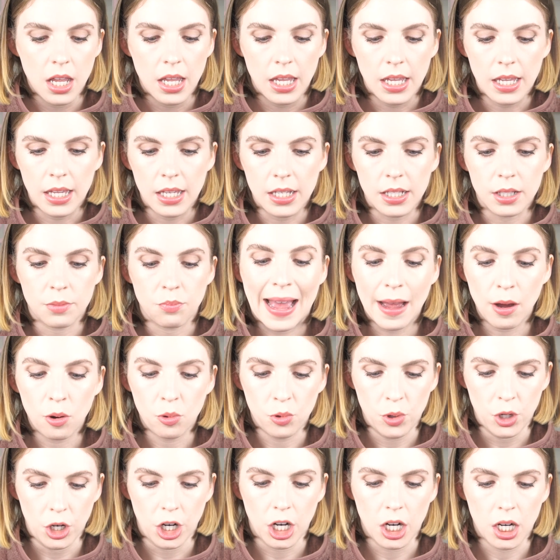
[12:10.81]
is
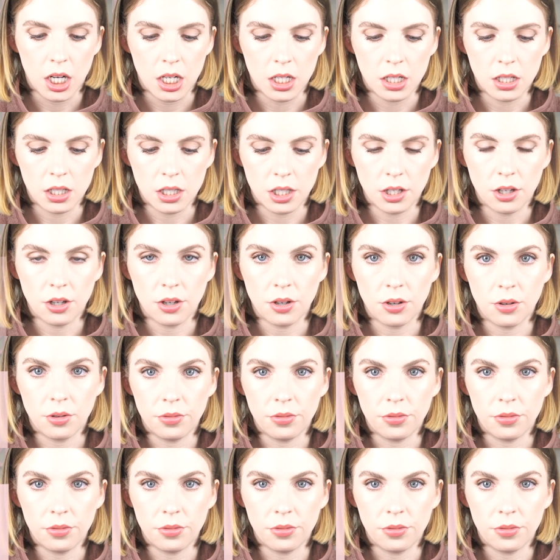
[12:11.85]
powder. So